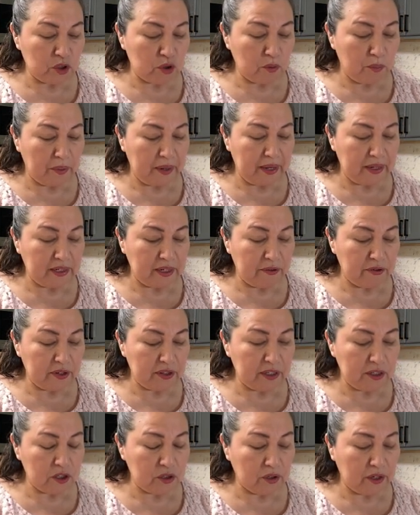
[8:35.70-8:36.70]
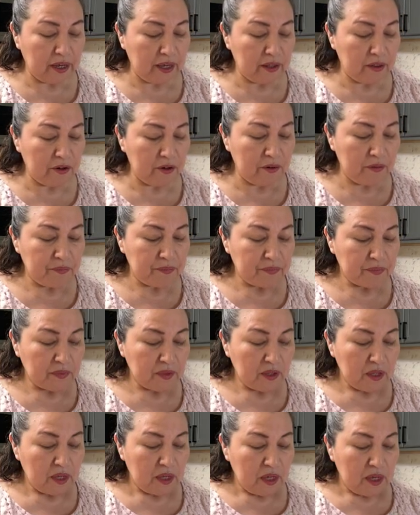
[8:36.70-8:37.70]
blend everything together.
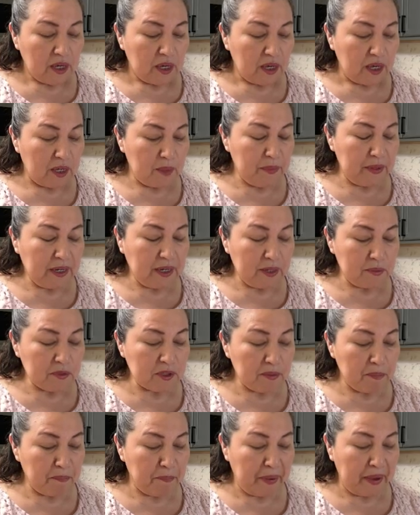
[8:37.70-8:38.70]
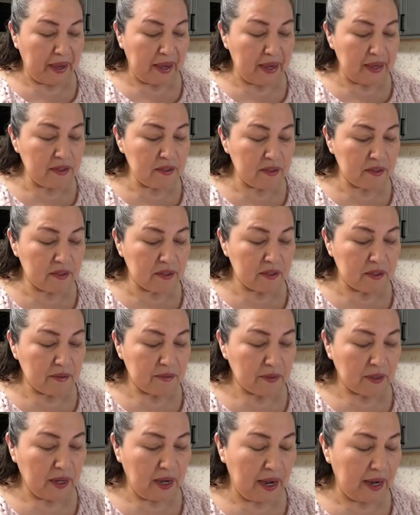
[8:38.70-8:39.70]
It becomes a paste
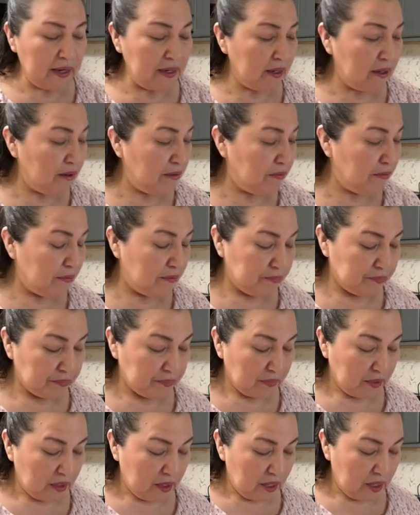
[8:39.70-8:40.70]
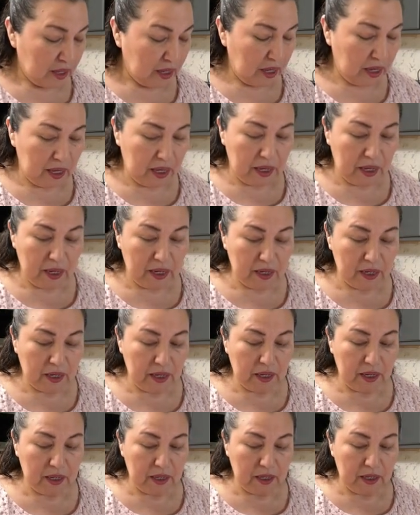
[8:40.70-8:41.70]
kind of, and
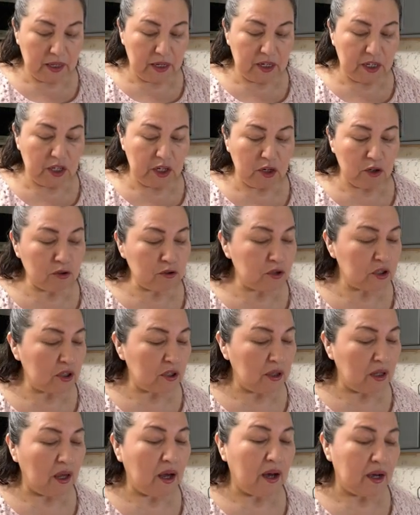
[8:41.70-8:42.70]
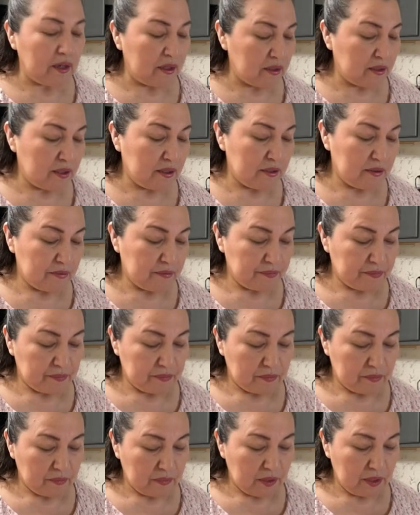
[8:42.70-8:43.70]
it yields a lot.
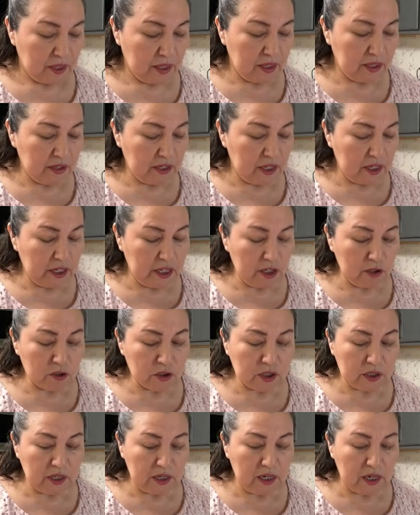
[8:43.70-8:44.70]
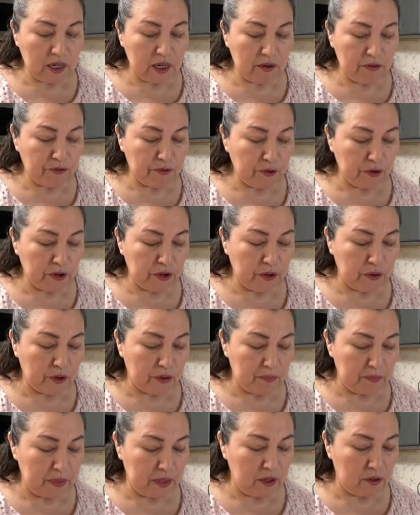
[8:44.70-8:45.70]
It yields enough for your
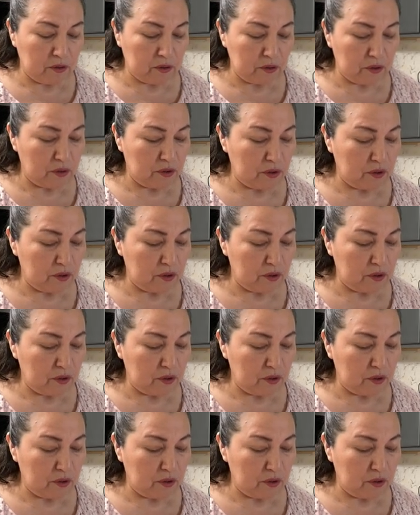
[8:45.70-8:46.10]
meal,